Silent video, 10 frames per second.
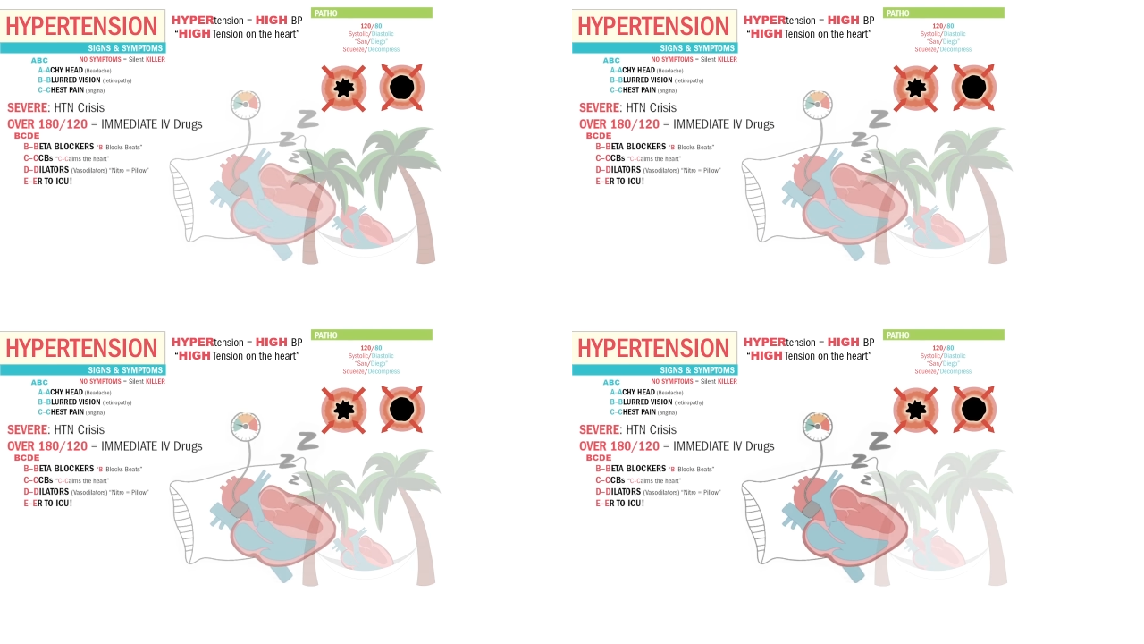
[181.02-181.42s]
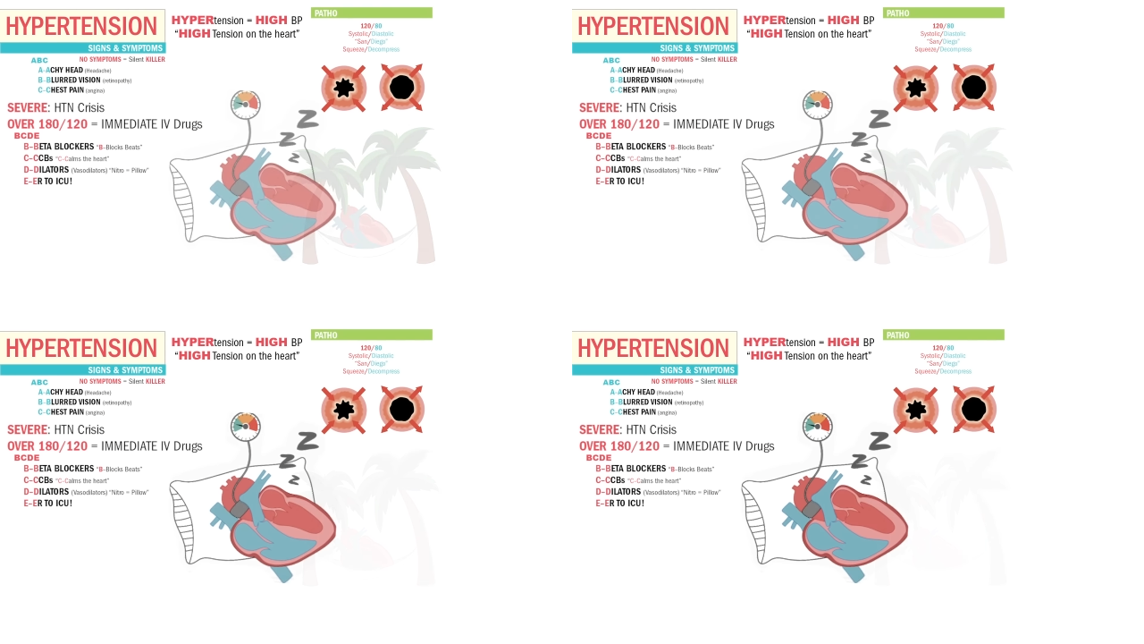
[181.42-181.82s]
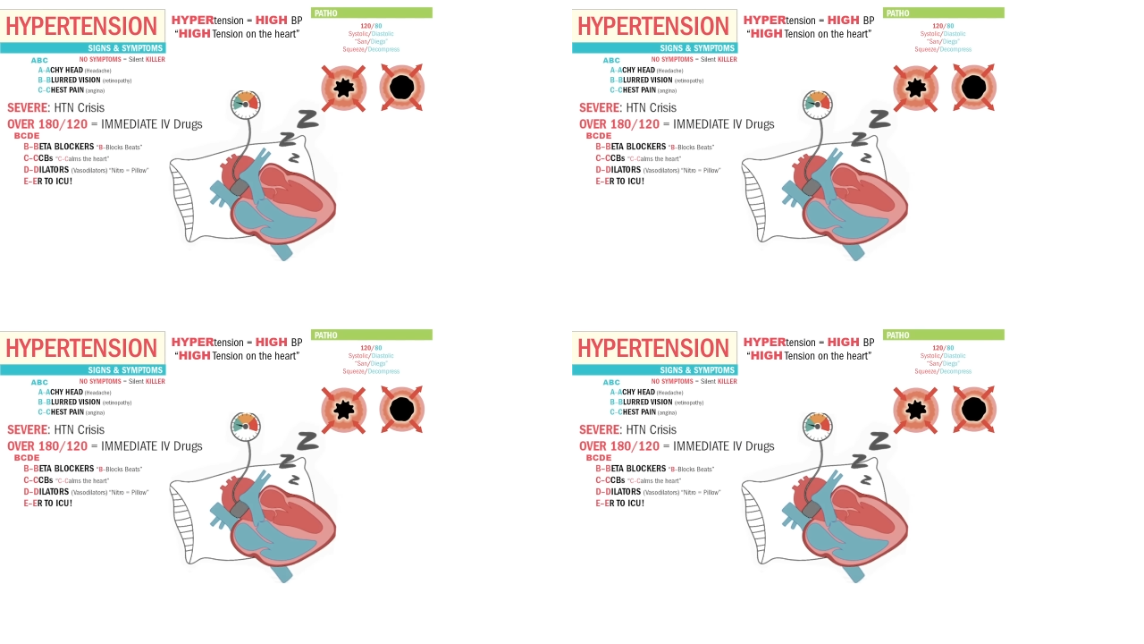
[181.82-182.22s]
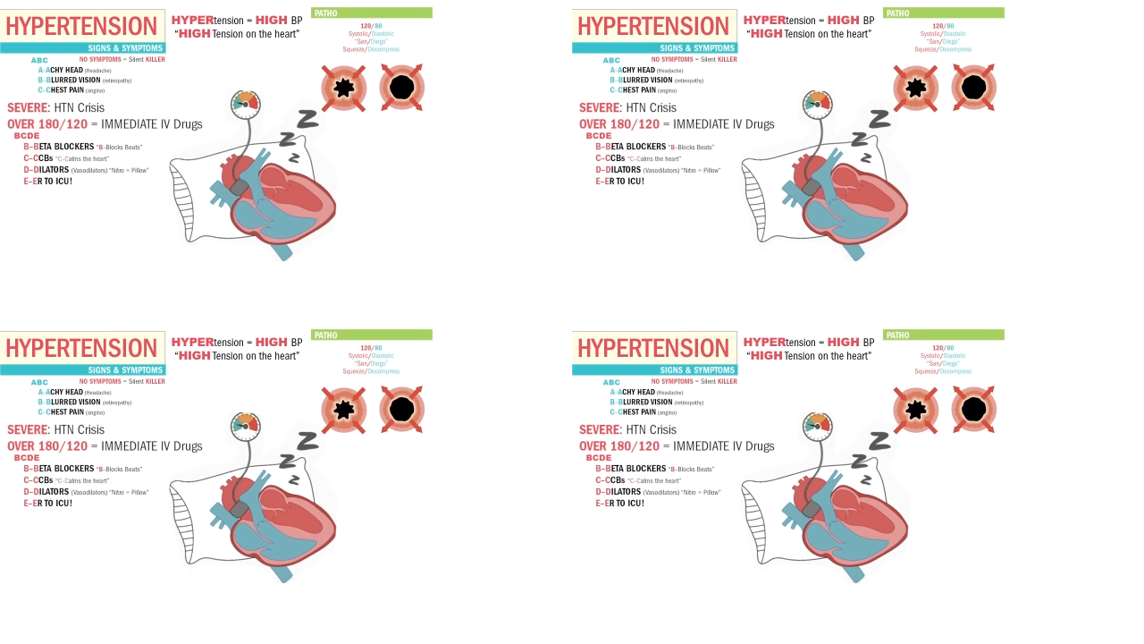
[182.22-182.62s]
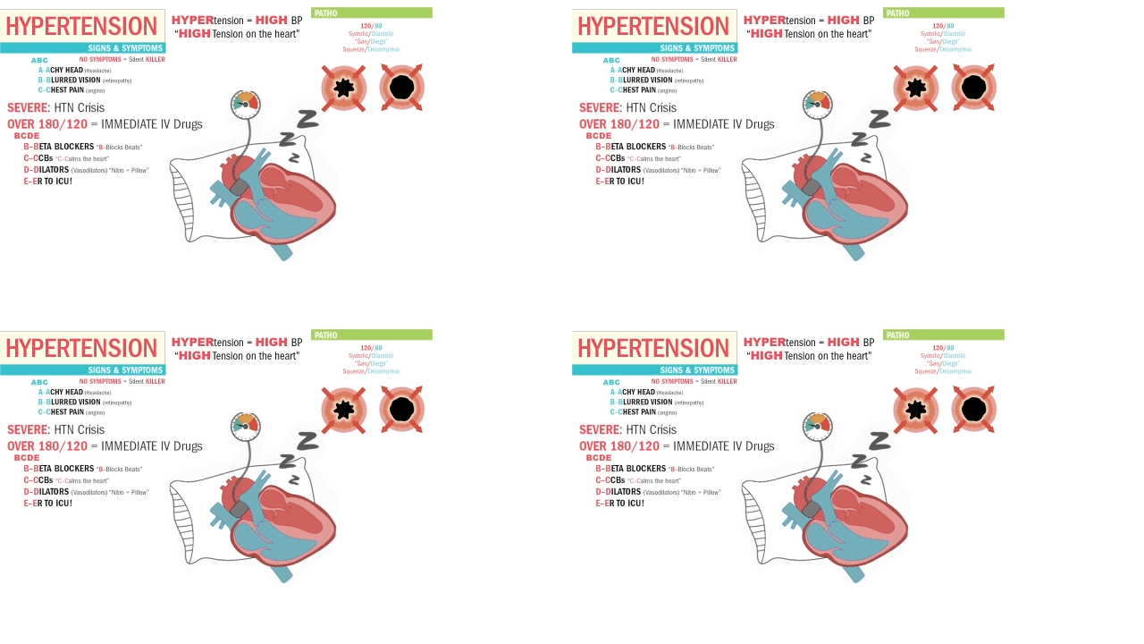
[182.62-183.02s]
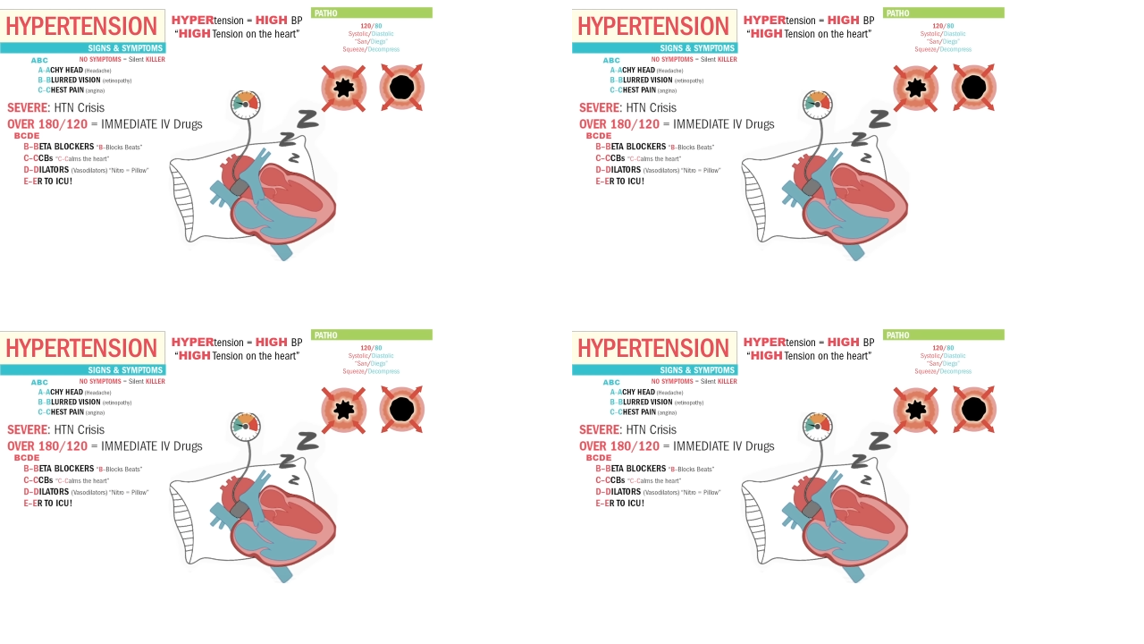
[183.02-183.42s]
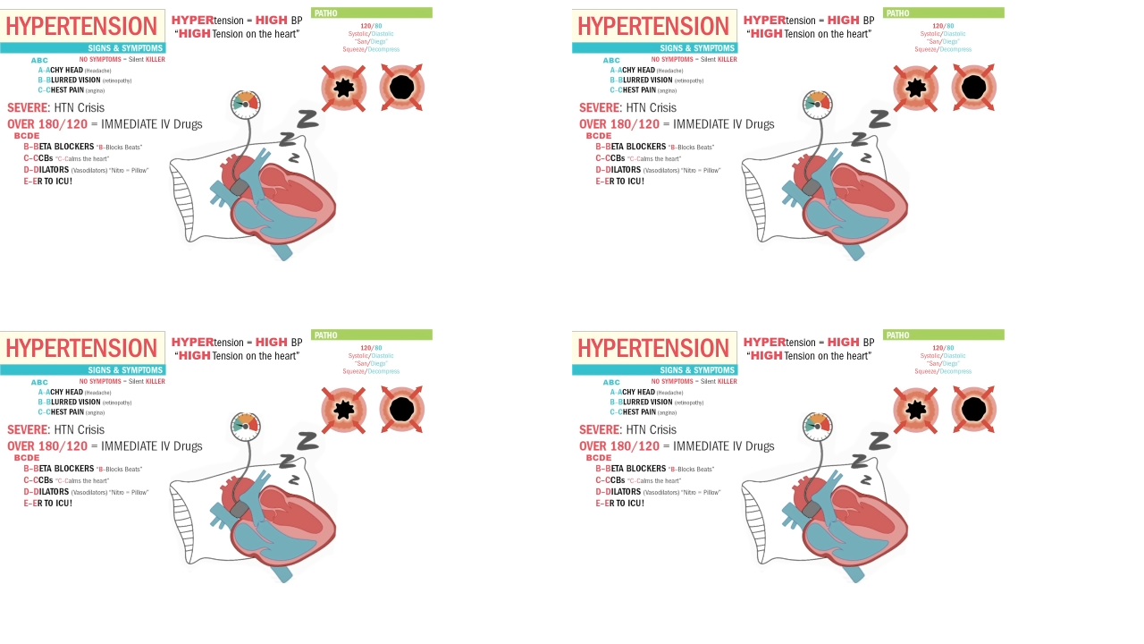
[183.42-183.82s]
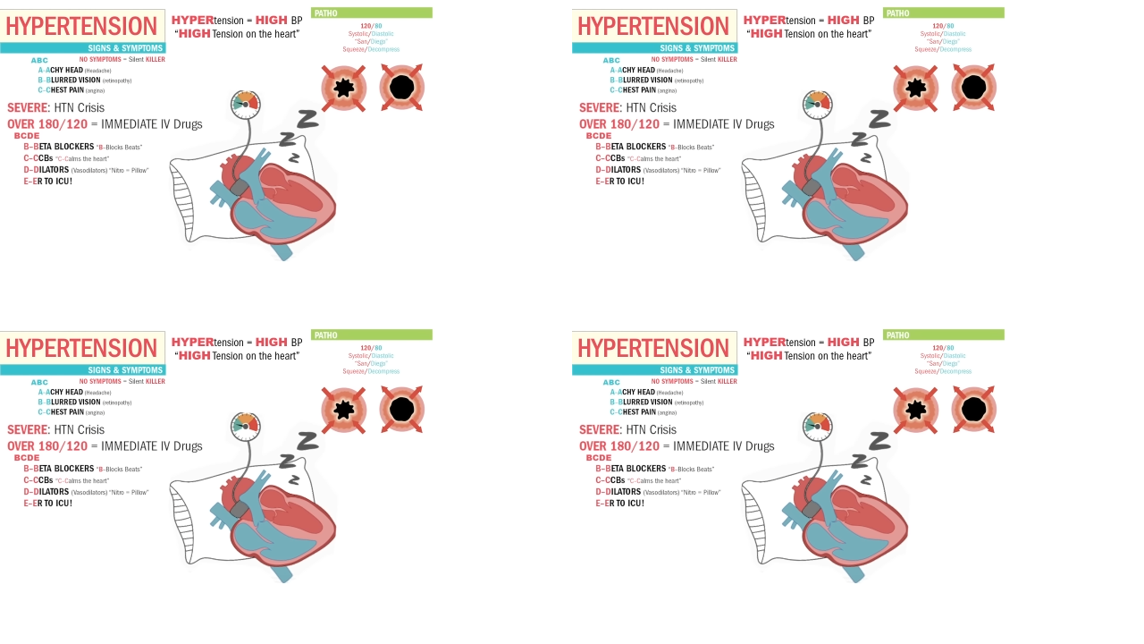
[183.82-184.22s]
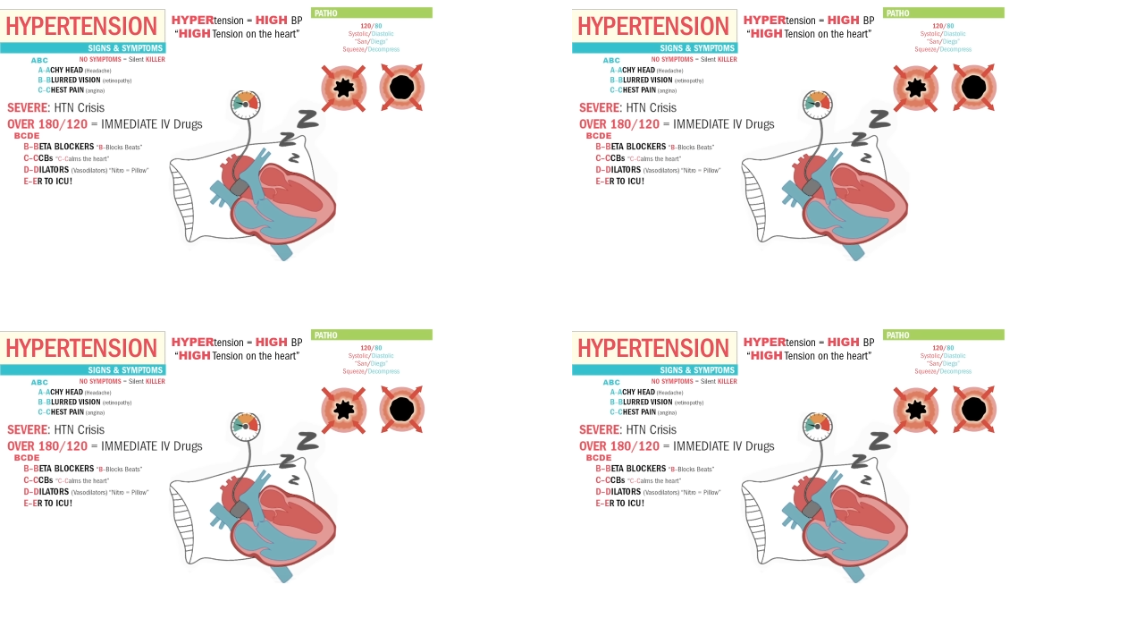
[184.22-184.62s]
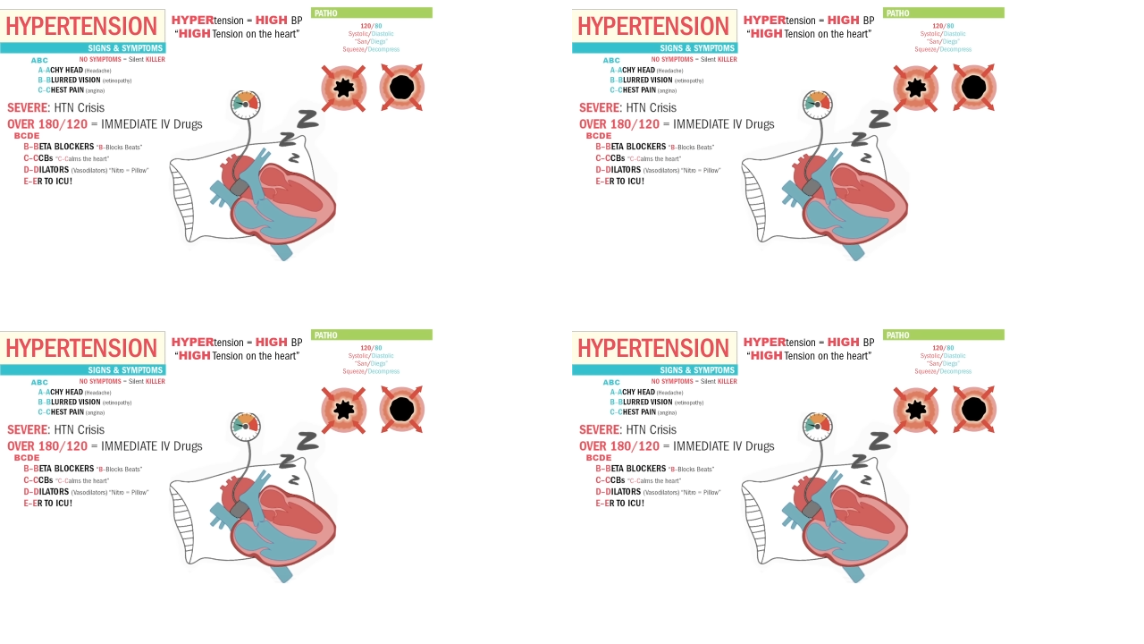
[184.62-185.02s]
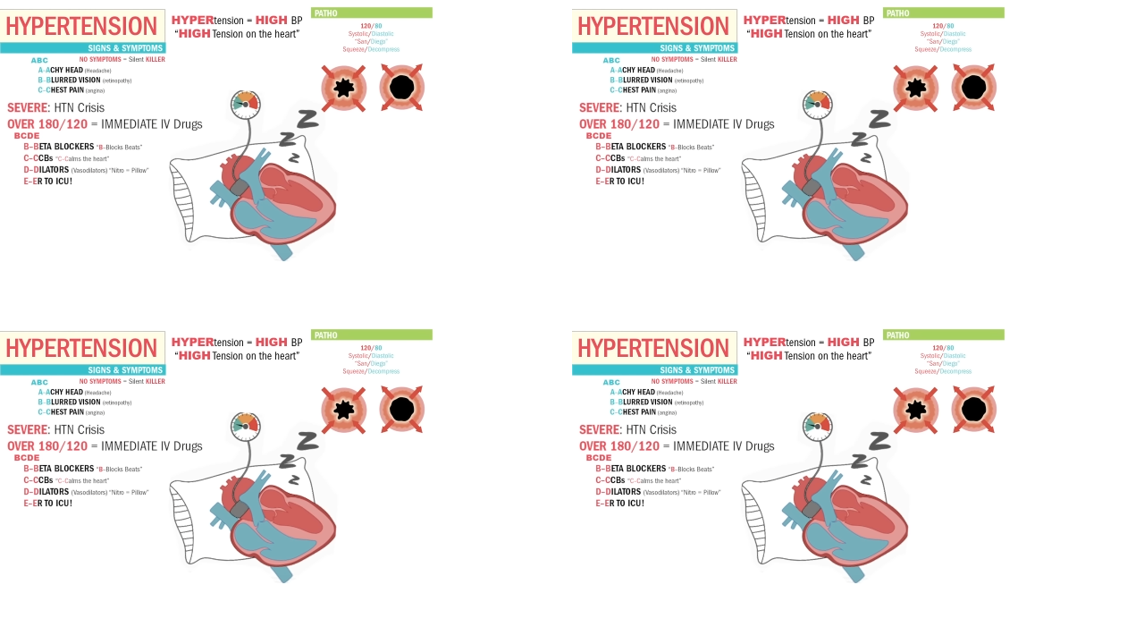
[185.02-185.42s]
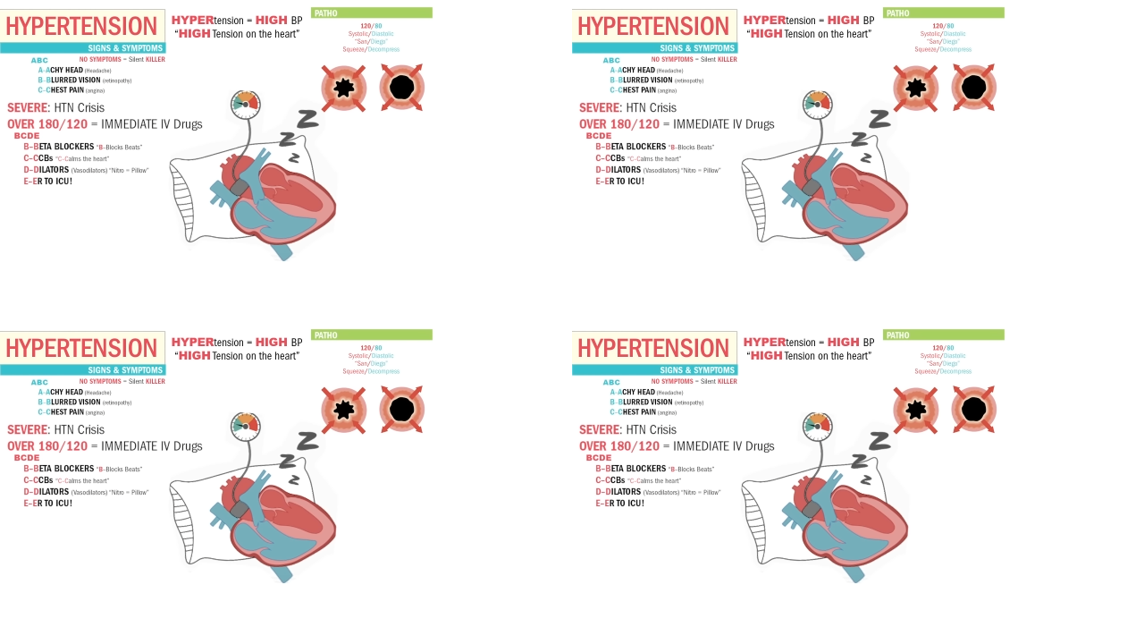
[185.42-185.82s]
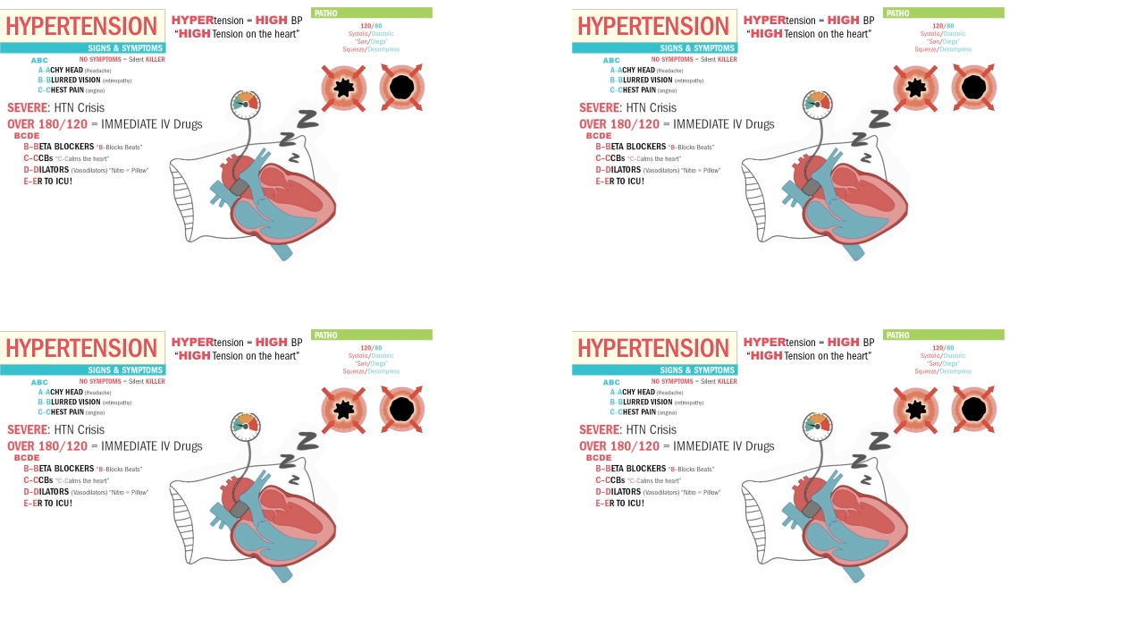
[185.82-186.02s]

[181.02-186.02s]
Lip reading: No face is visible, so there are no lips to read.